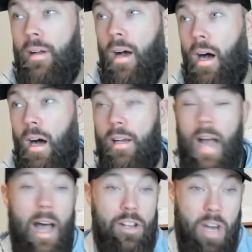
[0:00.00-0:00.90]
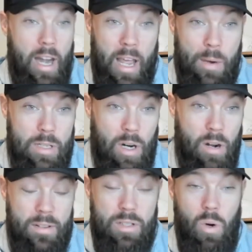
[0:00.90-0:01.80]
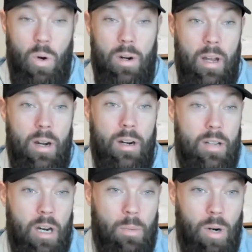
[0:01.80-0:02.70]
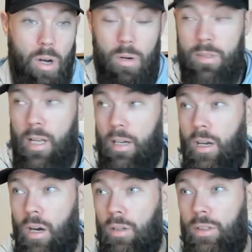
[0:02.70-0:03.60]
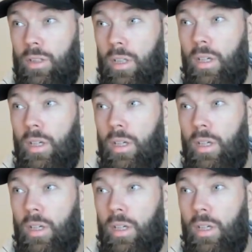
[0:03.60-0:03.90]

Kyle Shanahan was our offensive coordinator. Doug Marrone was head coach.